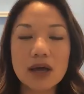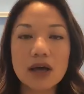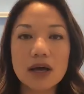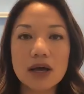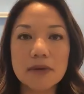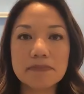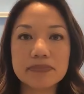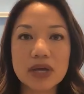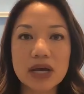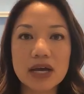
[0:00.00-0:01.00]

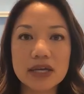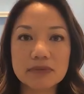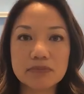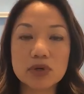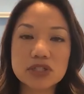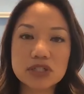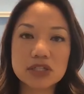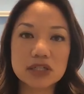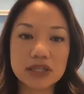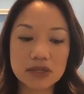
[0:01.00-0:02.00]
I
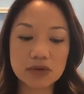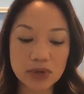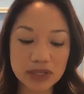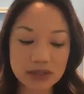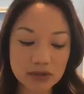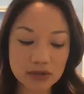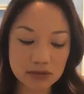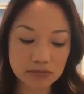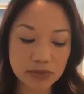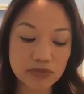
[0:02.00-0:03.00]
personally,
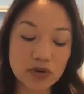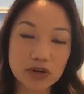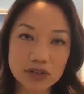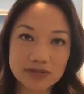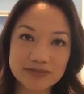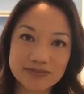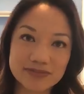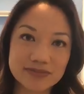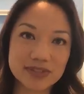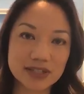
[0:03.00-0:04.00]
before
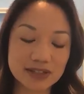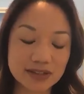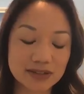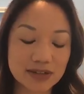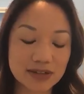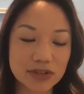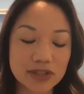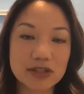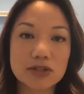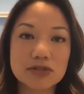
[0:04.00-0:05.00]

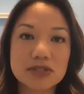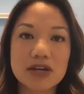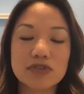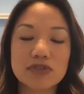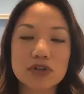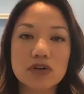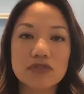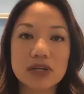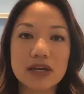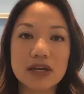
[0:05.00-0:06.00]
everything closed down for
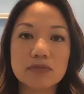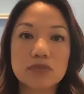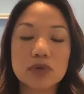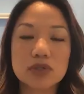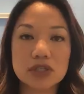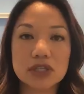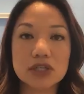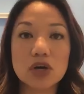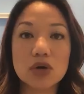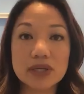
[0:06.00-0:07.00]
COVID, I personally
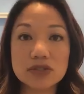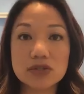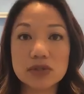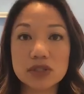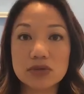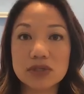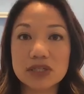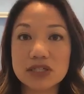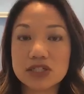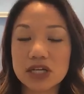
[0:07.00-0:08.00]
go into the
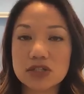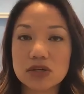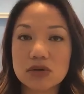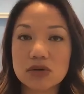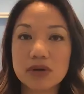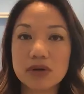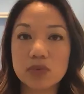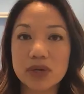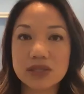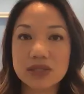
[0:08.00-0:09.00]
union at Chateau every
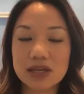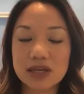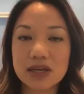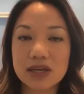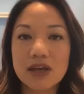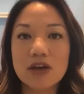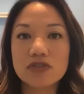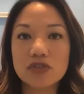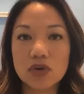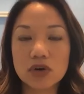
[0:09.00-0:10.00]
Wednesday
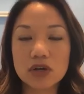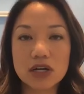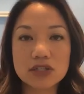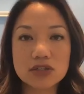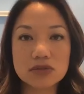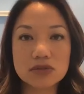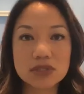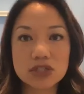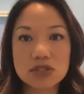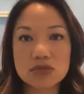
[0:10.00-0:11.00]
for
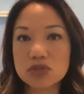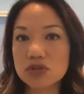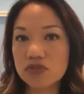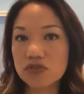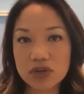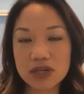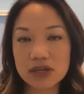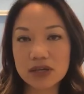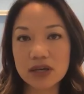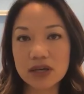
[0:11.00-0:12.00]
consultations, which are
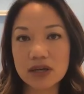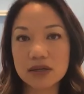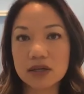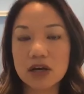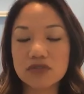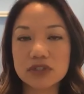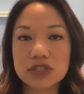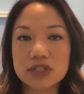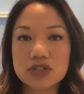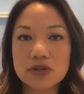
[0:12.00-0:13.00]
free and
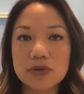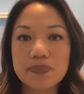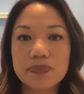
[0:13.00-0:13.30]
confidential.